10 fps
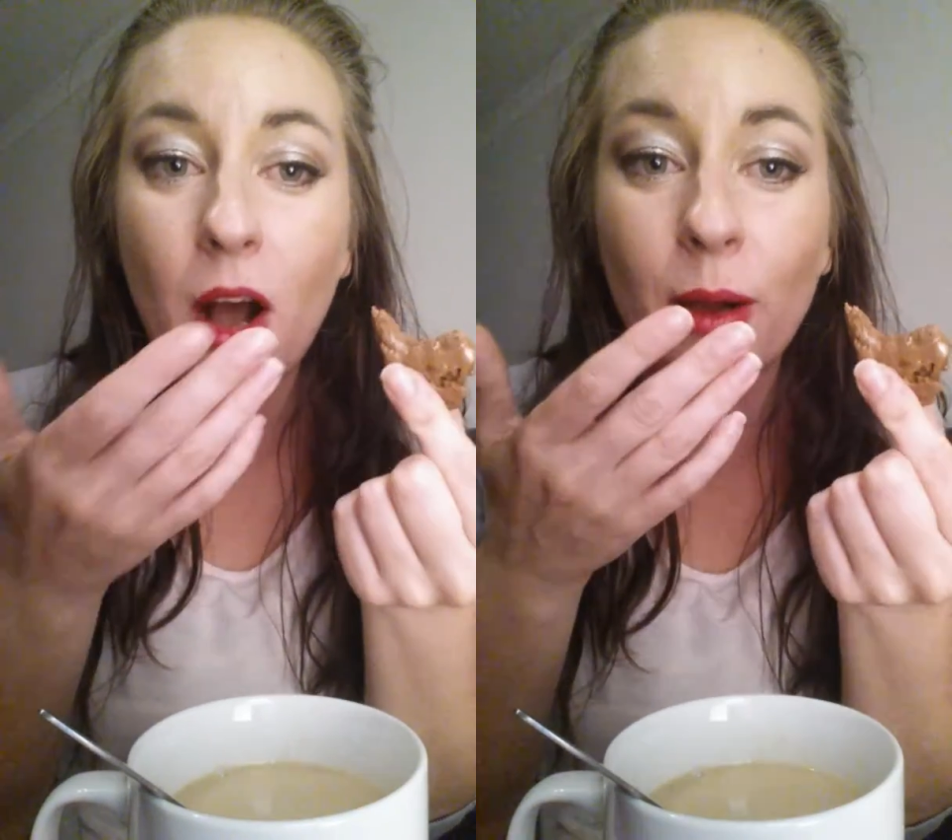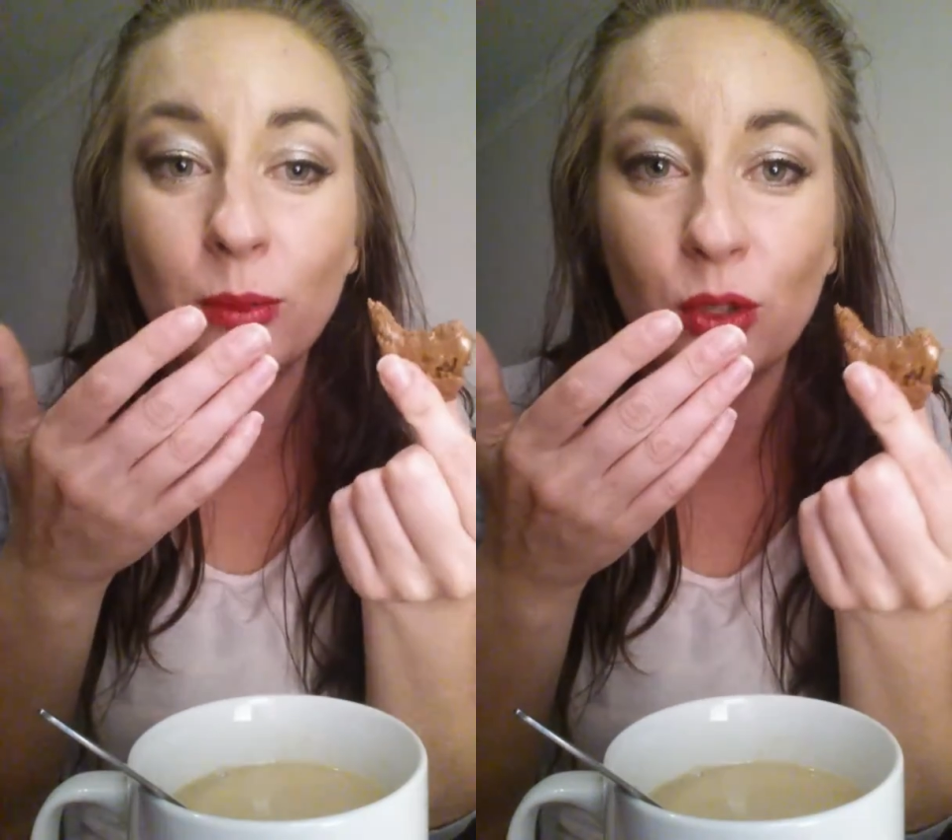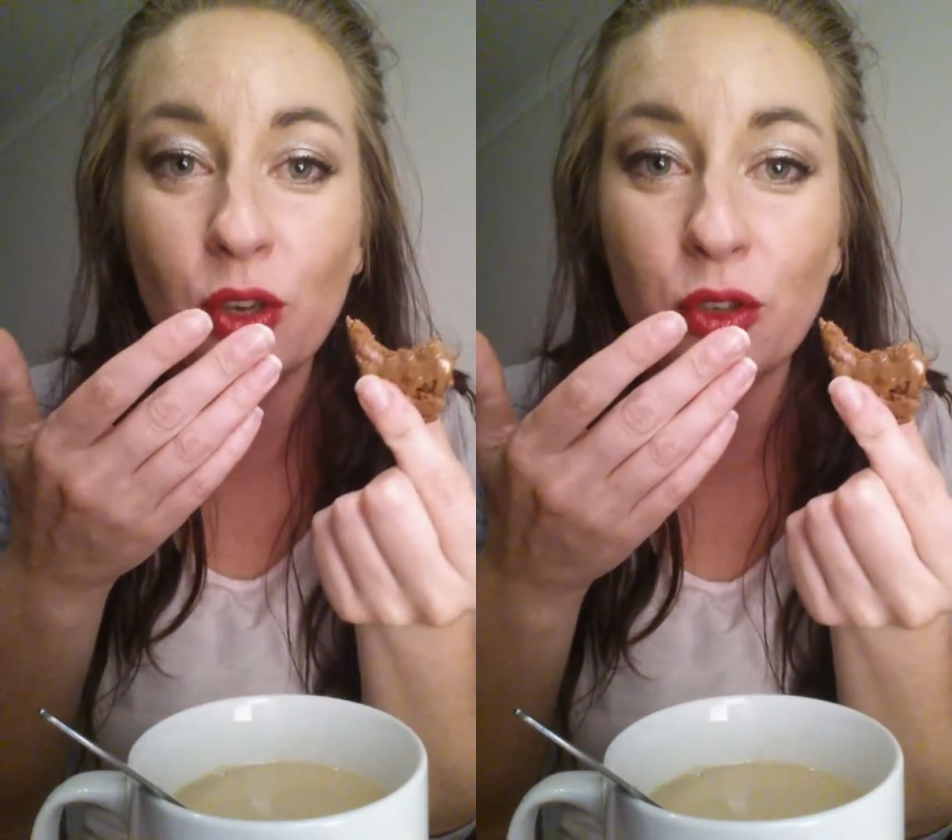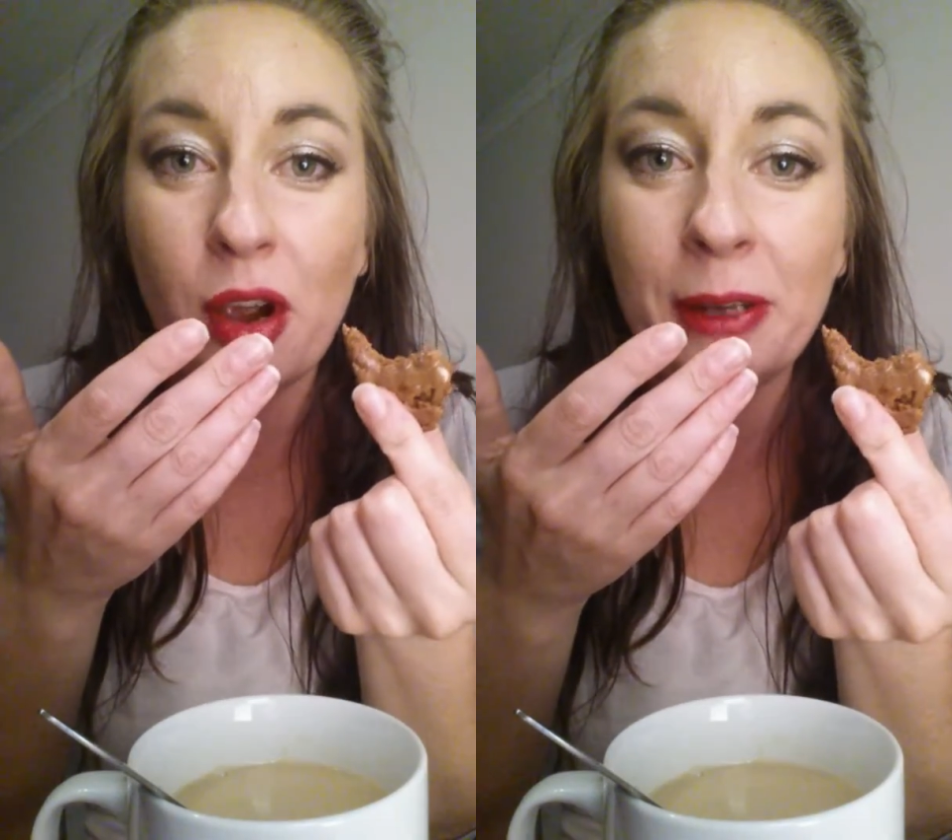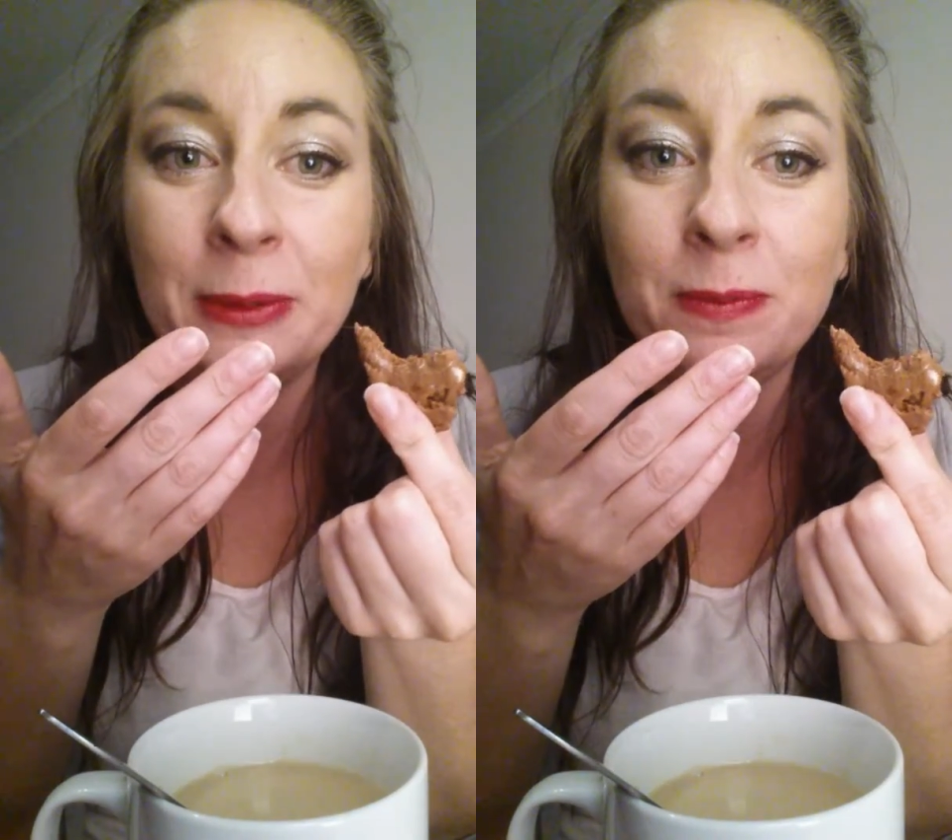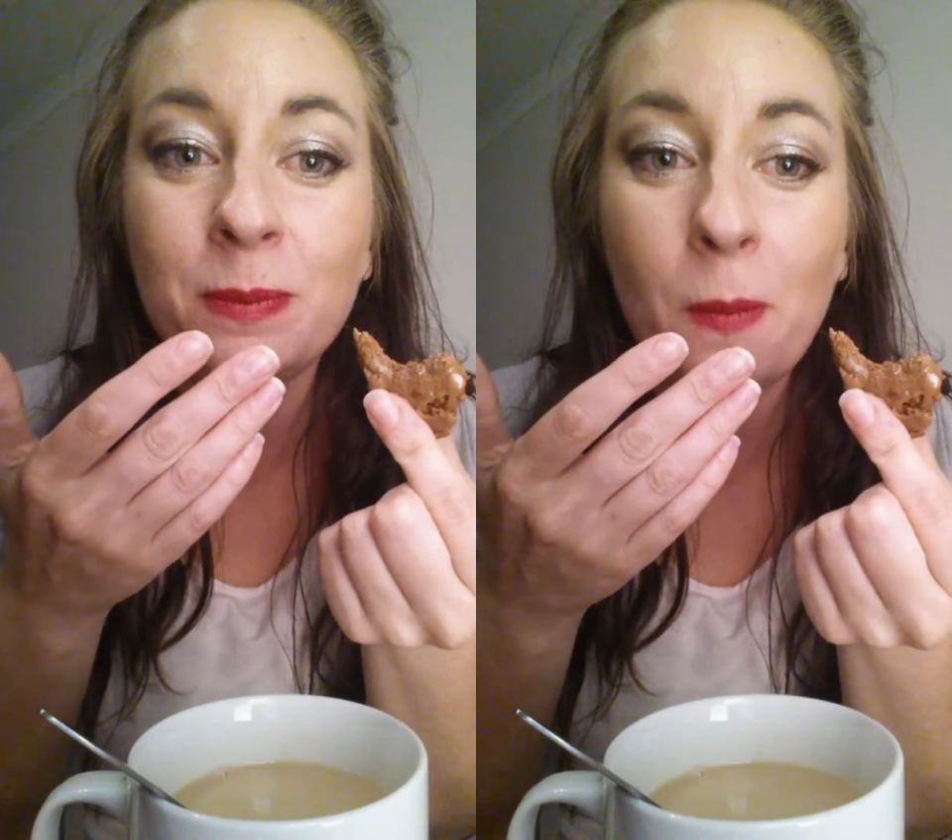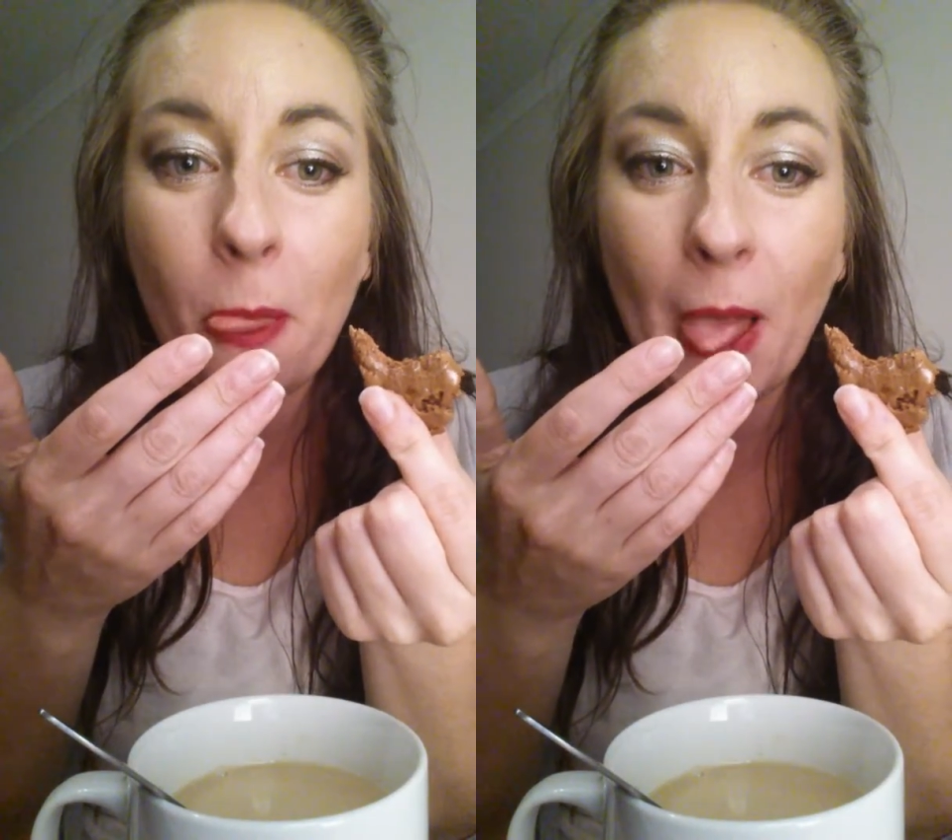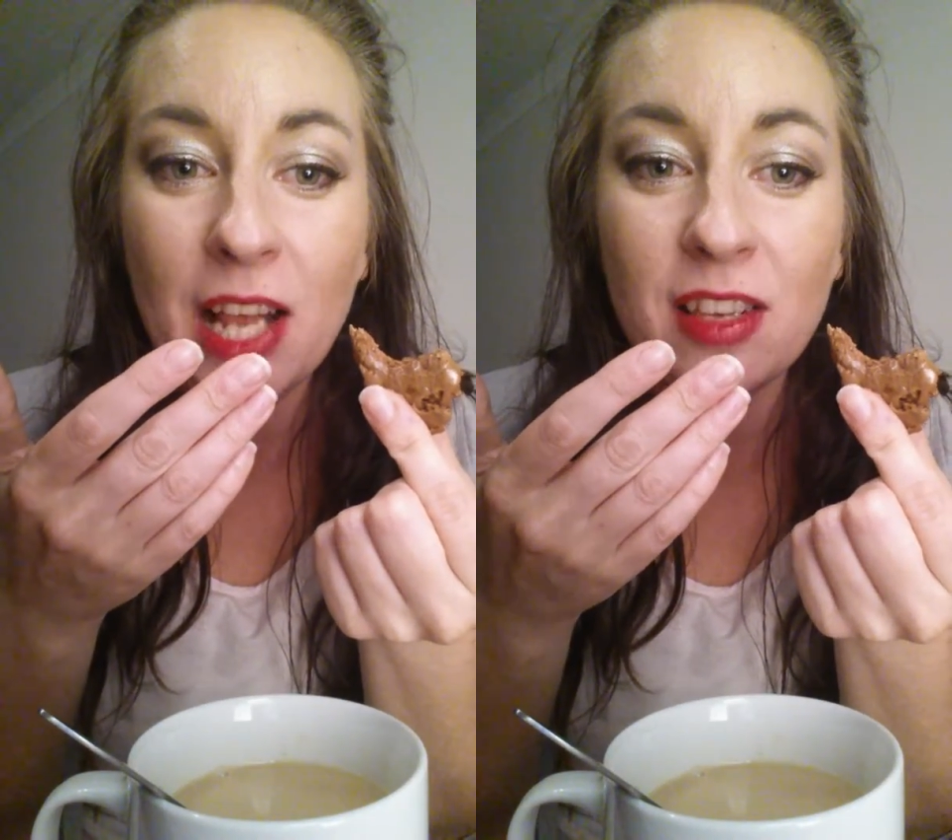I'm so sorry.
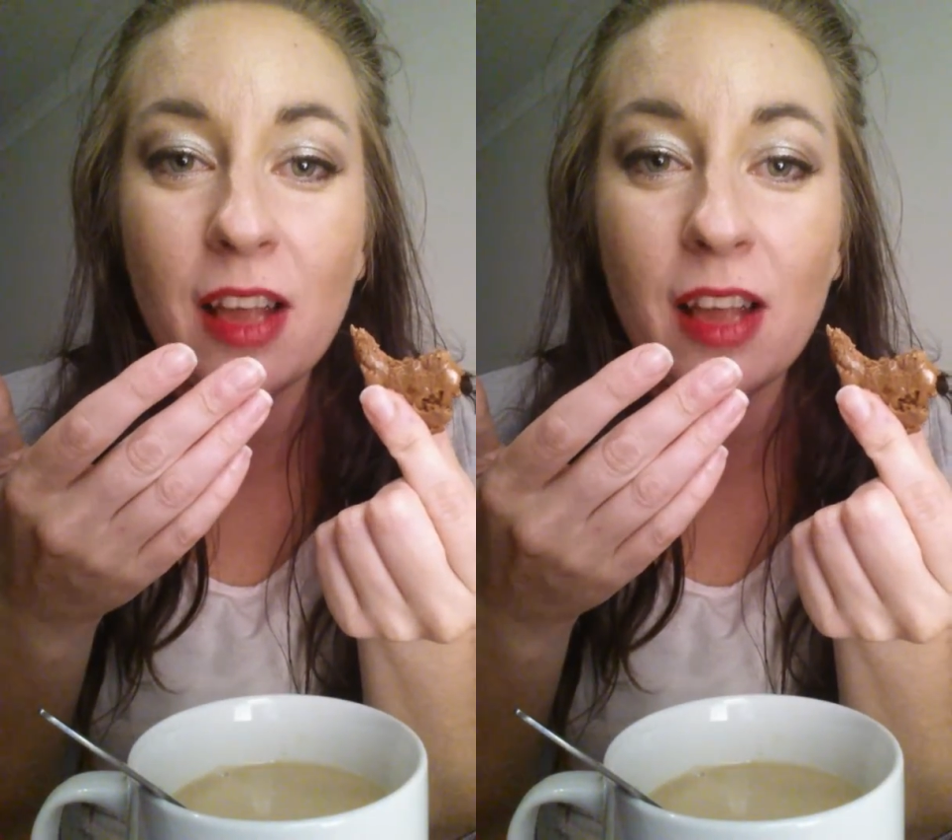It's